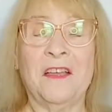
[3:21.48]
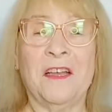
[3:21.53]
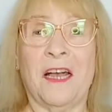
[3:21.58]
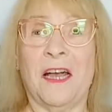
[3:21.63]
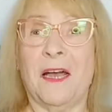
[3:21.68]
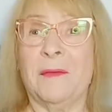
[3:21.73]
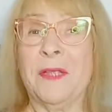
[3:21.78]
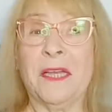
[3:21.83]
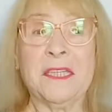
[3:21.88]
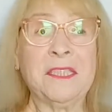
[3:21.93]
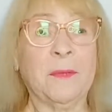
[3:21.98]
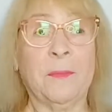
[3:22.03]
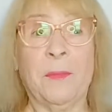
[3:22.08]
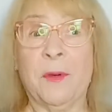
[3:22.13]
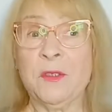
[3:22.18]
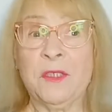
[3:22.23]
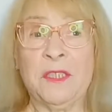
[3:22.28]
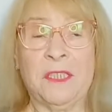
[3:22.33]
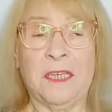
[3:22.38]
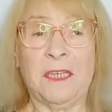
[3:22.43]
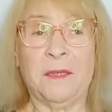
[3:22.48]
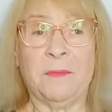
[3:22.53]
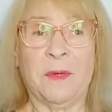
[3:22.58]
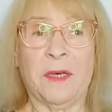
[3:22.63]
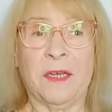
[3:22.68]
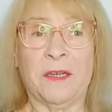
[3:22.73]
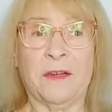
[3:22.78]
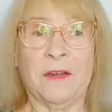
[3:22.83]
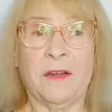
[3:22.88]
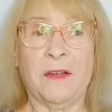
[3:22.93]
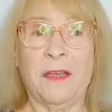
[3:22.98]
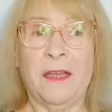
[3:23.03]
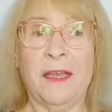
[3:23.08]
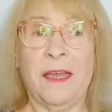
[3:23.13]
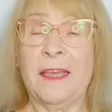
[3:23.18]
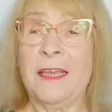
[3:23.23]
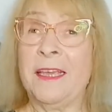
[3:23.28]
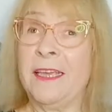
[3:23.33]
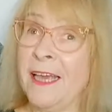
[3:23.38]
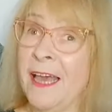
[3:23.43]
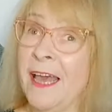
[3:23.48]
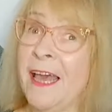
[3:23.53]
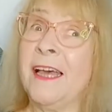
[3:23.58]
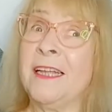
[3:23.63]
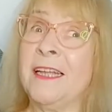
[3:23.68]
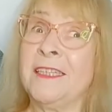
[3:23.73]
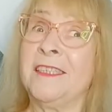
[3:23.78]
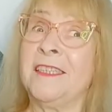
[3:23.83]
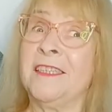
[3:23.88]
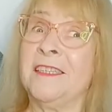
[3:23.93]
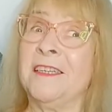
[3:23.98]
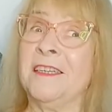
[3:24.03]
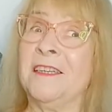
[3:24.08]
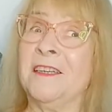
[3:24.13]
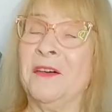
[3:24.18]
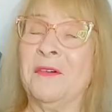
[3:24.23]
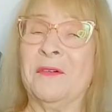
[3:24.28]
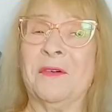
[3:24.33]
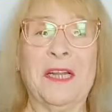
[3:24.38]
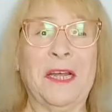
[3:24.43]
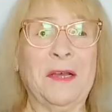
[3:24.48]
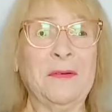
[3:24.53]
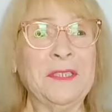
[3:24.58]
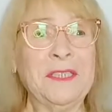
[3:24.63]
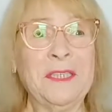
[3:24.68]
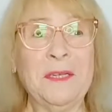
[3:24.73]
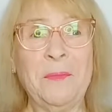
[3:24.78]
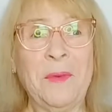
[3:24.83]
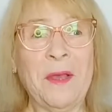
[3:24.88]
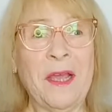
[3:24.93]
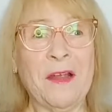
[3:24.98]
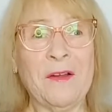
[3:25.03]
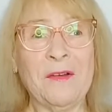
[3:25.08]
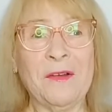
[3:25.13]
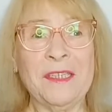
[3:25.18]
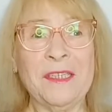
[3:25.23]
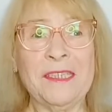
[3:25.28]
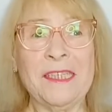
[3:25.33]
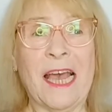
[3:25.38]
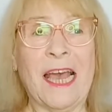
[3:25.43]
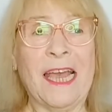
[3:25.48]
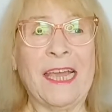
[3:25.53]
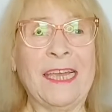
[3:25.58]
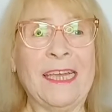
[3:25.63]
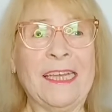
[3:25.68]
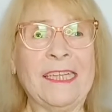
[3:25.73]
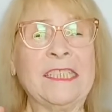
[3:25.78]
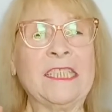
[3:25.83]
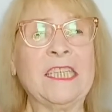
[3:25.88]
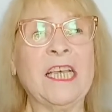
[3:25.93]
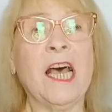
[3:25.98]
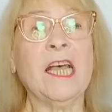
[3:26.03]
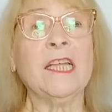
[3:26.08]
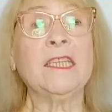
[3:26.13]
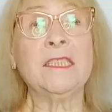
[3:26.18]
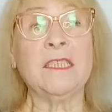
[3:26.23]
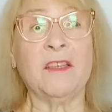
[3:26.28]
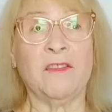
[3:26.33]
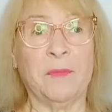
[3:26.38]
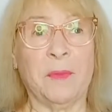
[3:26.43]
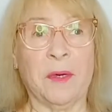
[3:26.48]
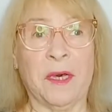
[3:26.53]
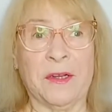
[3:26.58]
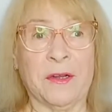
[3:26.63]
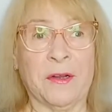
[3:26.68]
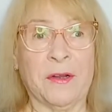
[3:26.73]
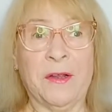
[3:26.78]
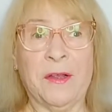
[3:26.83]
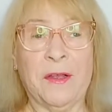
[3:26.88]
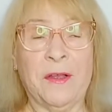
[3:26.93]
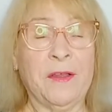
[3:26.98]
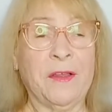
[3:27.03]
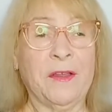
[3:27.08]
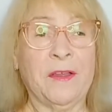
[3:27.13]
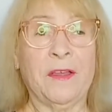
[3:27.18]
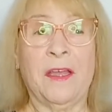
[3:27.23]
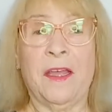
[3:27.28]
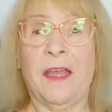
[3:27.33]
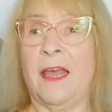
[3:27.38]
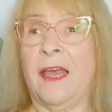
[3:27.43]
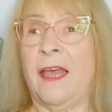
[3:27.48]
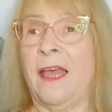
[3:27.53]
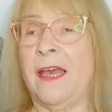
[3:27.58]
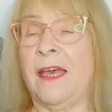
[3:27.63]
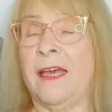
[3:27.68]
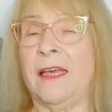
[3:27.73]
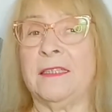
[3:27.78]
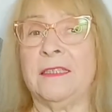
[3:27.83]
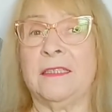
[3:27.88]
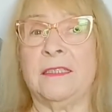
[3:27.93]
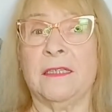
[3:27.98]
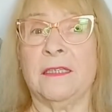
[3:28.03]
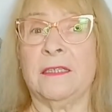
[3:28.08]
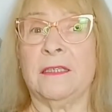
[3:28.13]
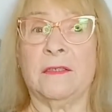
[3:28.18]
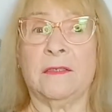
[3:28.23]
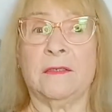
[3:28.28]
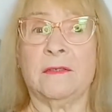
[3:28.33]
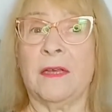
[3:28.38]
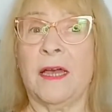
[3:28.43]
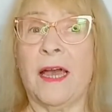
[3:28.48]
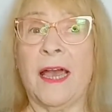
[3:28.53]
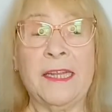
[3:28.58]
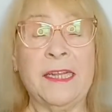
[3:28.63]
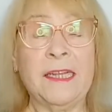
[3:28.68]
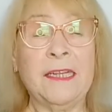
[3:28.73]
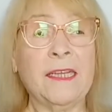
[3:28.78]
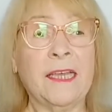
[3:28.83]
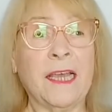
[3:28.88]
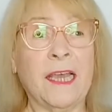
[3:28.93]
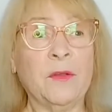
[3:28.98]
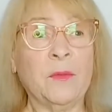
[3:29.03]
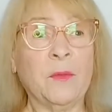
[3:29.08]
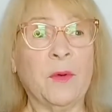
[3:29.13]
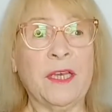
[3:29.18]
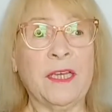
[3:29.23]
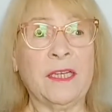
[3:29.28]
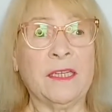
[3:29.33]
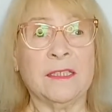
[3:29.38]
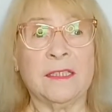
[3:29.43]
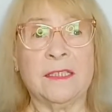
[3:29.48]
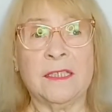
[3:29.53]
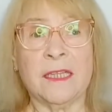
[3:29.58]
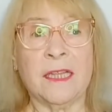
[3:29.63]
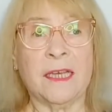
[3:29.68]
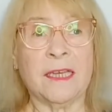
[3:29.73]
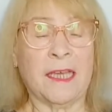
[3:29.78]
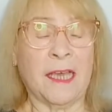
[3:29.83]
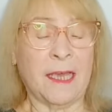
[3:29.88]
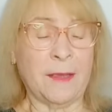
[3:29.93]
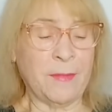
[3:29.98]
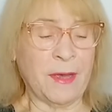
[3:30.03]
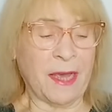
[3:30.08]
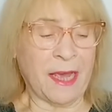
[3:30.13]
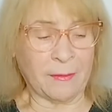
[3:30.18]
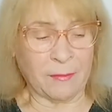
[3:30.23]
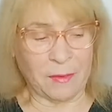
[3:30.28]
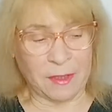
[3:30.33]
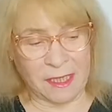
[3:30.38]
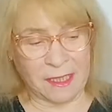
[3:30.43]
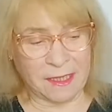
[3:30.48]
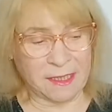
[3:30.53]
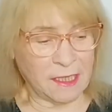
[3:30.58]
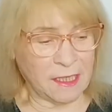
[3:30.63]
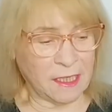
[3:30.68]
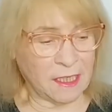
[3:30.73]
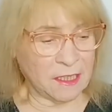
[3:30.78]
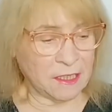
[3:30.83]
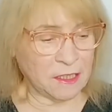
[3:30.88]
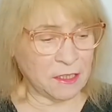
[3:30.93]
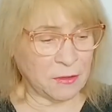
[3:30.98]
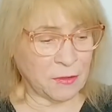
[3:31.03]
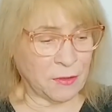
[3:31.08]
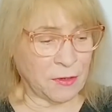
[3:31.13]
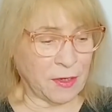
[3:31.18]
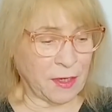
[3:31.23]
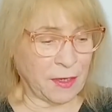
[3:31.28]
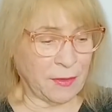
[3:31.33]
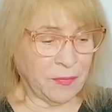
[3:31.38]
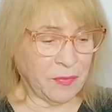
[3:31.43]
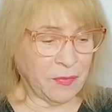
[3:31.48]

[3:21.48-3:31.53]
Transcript: I'm not supposed to eat butter. Yet, when I was in Paris, I ate tons of butter. And I didn't gain weight until I came back, but that's another story.